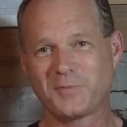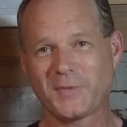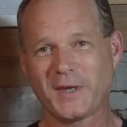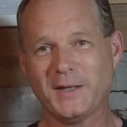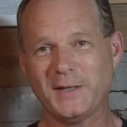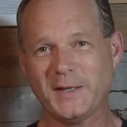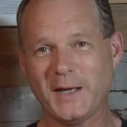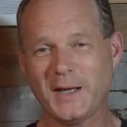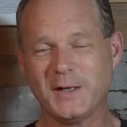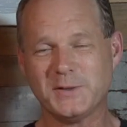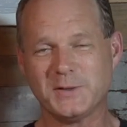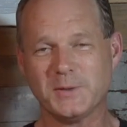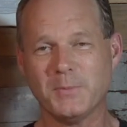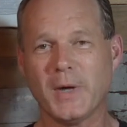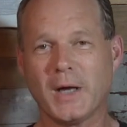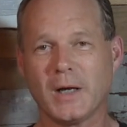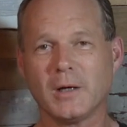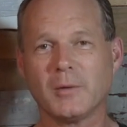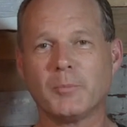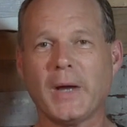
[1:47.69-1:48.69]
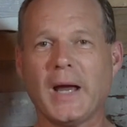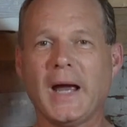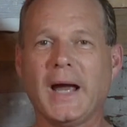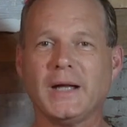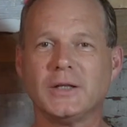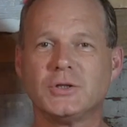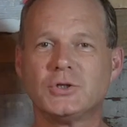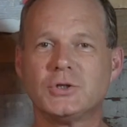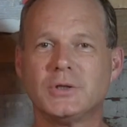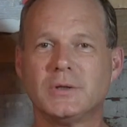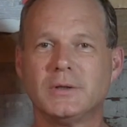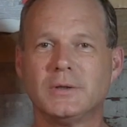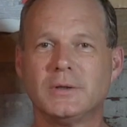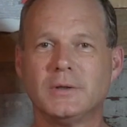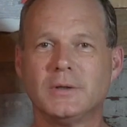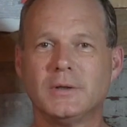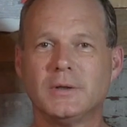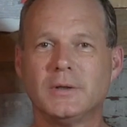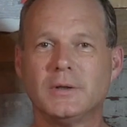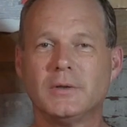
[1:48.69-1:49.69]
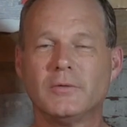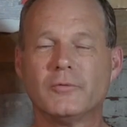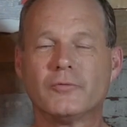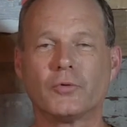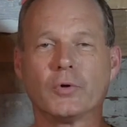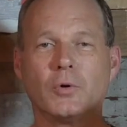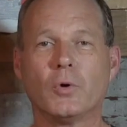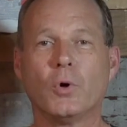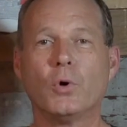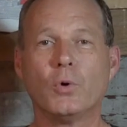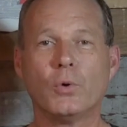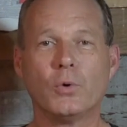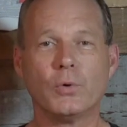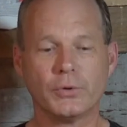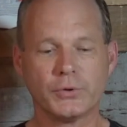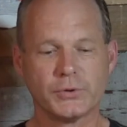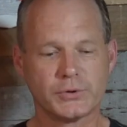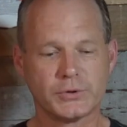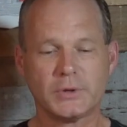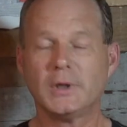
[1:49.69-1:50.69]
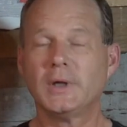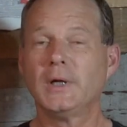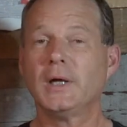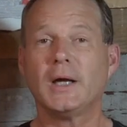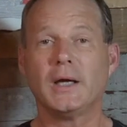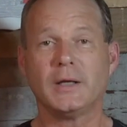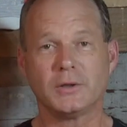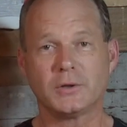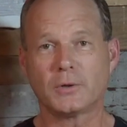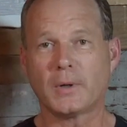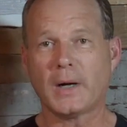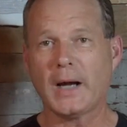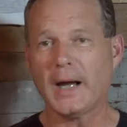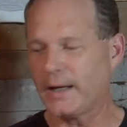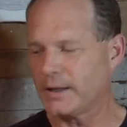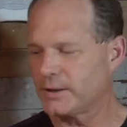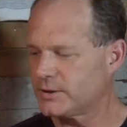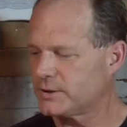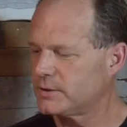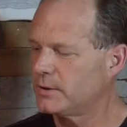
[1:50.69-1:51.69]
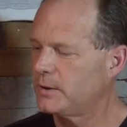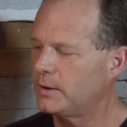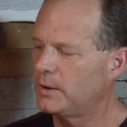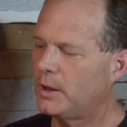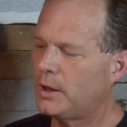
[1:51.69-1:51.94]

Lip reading: and that is a metal patch for holes and cracks.